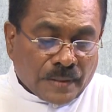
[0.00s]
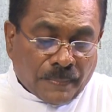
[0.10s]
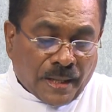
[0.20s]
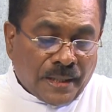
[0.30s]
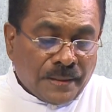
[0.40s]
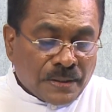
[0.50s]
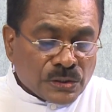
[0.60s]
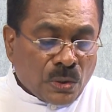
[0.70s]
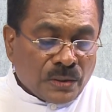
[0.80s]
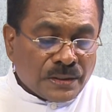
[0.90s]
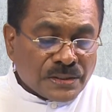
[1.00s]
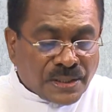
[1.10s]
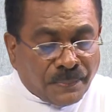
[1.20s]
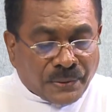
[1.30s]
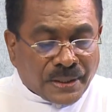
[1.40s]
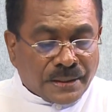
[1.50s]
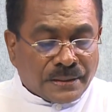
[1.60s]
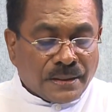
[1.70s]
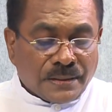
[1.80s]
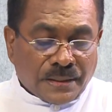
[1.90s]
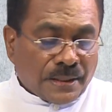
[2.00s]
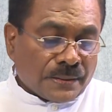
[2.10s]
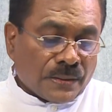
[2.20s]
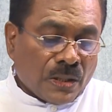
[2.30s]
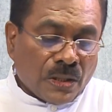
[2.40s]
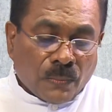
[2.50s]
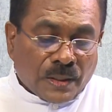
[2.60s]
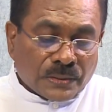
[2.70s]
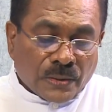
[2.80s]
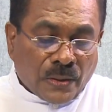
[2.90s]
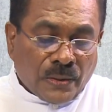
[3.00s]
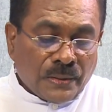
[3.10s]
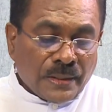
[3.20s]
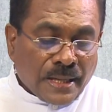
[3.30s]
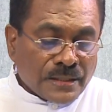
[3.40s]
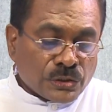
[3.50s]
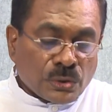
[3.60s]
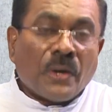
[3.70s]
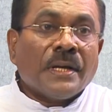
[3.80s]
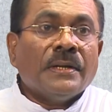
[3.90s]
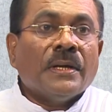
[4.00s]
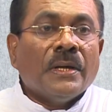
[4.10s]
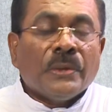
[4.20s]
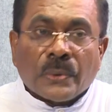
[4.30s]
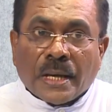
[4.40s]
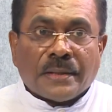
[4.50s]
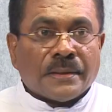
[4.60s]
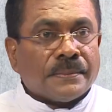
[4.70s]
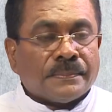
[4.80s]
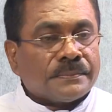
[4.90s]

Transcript: Man must not separate then what God has joined together."